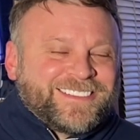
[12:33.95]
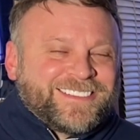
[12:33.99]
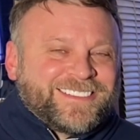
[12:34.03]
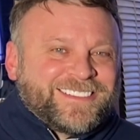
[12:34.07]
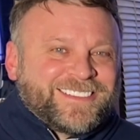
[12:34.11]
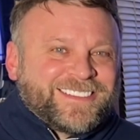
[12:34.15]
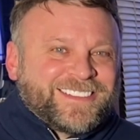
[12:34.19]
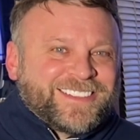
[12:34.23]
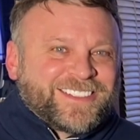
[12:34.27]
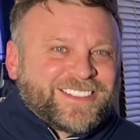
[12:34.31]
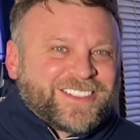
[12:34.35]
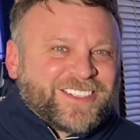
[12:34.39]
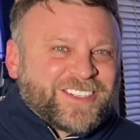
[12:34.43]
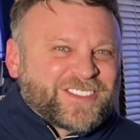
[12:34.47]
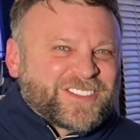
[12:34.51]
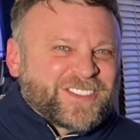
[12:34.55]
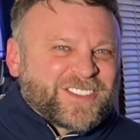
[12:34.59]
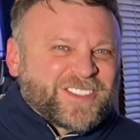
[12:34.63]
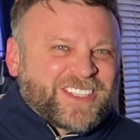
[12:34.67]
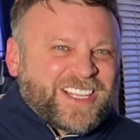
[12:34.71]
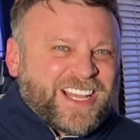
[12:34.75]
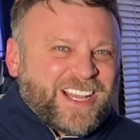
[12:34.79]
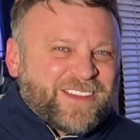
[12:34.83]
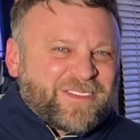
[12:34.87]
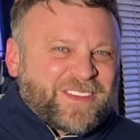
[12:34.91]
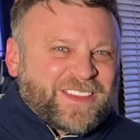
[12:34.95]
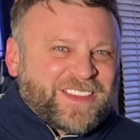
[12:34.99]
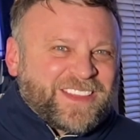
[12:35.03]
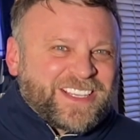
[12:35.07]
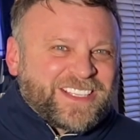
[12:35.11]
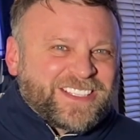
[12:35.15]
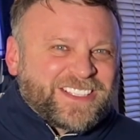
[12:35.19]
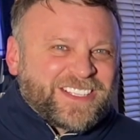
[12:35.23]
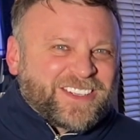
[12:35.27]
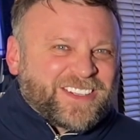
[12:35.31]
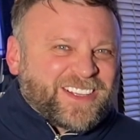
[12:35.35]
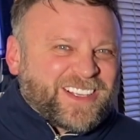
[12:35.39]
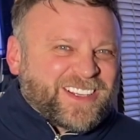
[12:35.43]
Those are the type of
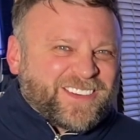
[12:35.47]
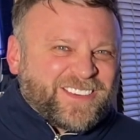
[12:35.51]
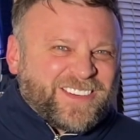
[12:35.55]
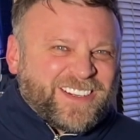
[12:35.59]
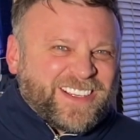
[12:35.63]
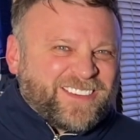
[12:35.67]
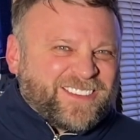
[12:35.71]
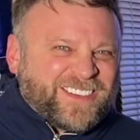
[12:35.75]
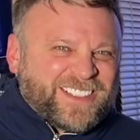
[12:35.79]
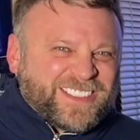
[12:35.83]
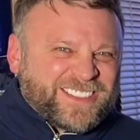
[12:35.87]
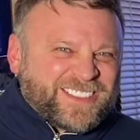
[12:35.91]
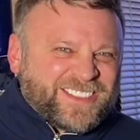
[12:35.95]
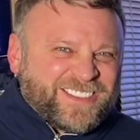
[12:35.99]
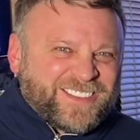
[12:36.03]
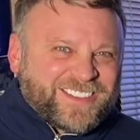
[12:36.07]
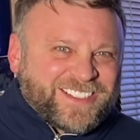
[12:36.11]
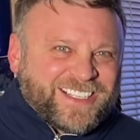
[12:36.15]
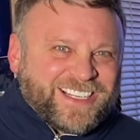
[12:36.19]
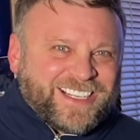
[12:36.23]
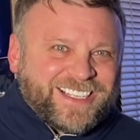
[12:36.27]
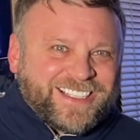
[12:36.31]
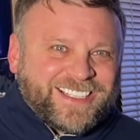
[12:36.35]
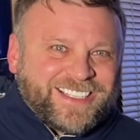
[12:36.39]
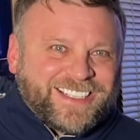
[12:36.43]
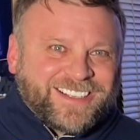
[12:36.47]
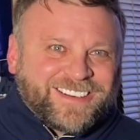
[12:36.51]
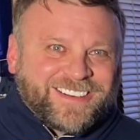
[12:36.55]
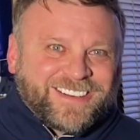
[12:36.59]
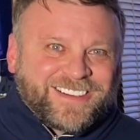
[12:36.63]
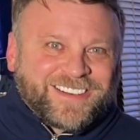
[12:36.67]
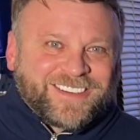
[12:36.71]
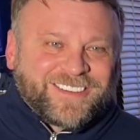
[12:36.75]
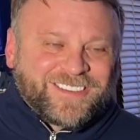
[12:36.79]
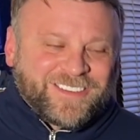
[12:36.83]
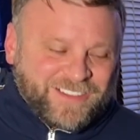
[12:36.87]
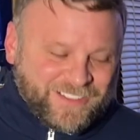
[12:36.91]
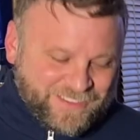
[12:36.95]
things that you're like, wait, what's going on here?
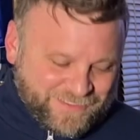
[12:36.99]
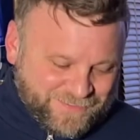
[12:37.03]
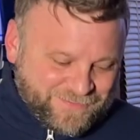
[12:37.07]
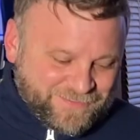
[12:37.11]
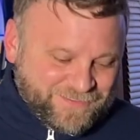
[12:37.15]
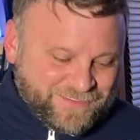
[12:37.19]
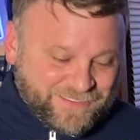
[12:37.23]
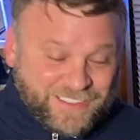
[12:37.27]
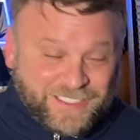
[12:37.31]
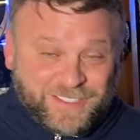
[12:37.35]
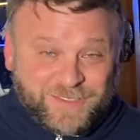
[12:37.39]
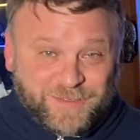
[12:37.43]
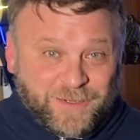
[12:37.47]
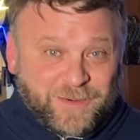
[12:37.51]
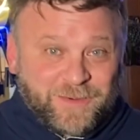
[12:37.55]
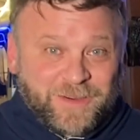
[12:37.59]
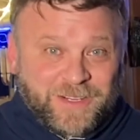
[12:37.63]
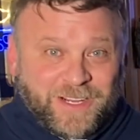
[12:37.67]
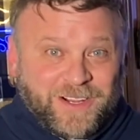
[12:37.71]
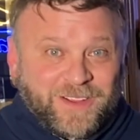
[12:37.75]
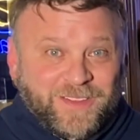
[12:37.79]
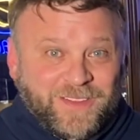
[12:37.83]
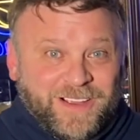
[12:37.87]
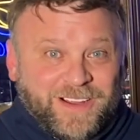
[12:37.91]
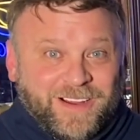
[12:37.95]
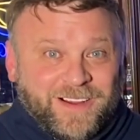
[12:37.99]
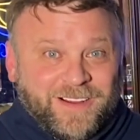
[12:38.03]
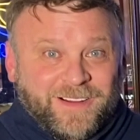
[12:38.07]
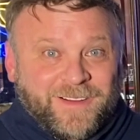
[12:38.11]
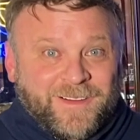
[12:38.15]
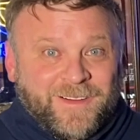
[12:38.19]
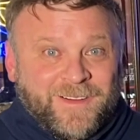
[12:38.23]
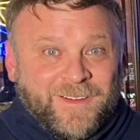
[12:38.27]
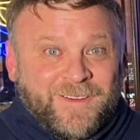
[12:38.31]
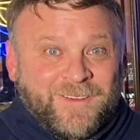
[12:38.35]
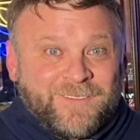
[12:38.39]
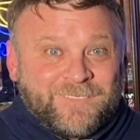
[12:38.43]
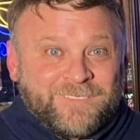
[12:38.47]
Well, that's where we are there.
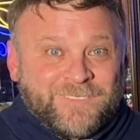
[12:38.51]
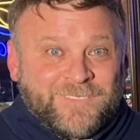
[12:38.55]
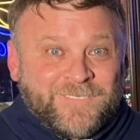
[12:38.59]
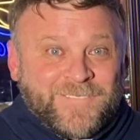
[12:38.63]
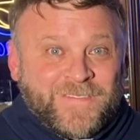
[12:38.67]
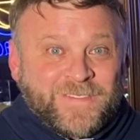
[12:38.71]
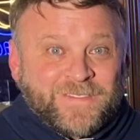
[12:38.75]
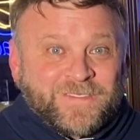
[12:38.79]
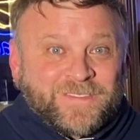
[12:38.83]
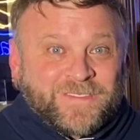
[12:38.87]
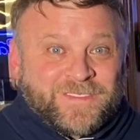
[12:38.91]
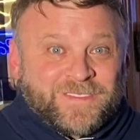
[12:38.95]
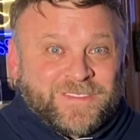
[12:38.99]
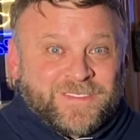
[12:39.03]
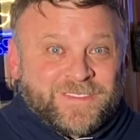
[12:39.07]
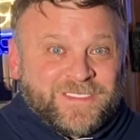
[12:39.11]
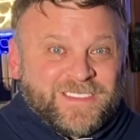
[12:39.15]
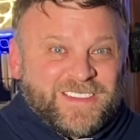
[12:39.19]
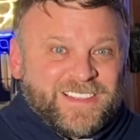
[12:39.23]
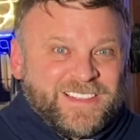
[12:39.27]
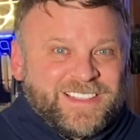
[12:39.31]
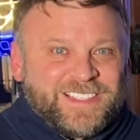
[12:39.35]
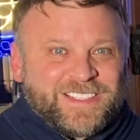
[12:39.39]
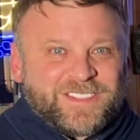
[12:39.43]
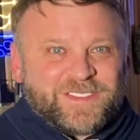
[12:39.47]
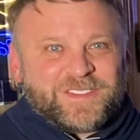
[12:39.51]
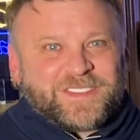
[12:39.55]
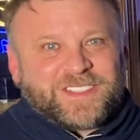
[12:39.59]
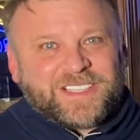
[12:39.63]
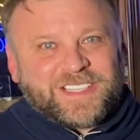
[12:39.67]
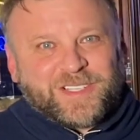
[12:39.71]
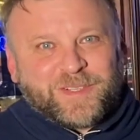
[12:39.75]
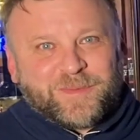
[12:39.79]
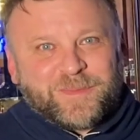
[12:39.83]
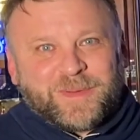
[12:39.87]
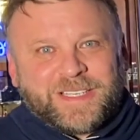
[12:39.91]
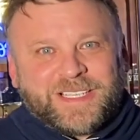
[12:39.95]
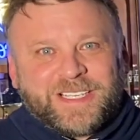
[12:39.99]
And this is a
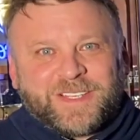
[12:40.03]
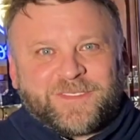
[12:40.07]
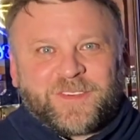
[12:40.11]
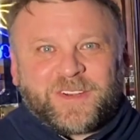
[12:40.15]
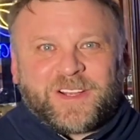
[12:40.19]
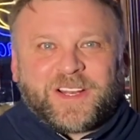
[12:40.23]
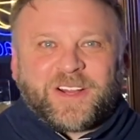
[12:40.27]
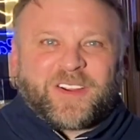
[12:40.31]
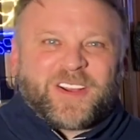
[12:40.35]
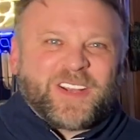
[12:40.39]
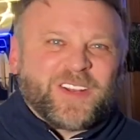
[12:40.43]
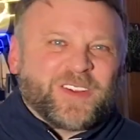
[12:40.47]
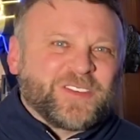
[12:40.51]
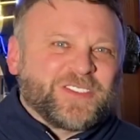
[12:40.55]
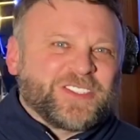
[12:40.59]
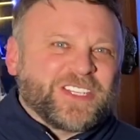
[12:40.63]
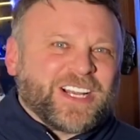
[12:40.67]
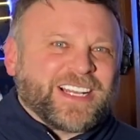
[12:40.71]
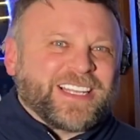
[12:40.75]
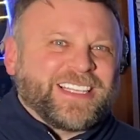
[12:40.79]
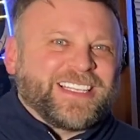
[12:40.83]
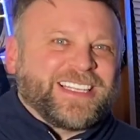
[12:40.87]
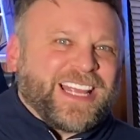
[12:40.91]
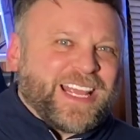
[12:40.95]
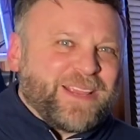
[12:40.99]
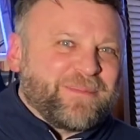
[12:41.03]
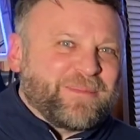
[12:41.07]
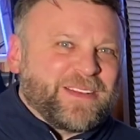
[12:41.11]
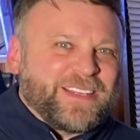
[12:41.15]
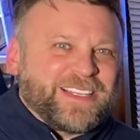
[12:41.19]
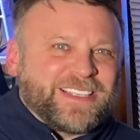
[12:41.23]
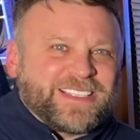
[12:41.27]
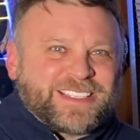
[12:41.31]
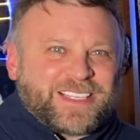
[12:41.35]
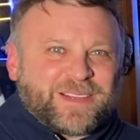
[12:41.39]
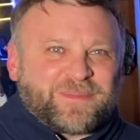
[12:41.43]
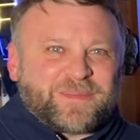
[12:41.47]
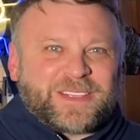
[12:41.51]
little bit different era. I know Johnny Damon
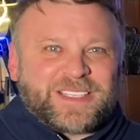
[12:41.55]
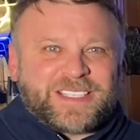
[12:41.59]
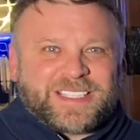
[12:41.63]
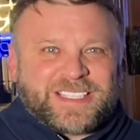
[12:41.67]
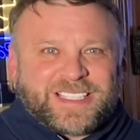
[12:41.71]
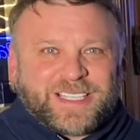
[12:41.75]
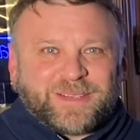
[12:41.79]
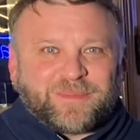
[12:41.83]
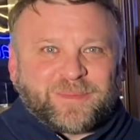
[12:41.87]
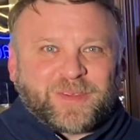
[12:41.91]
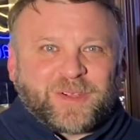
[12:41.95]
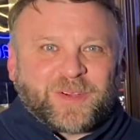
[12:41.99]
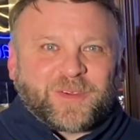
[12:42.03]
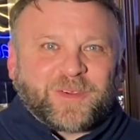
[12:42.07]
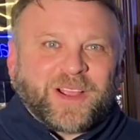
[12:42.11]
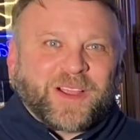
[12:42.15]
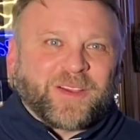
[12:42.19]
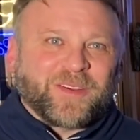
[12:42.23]
did something similar, right?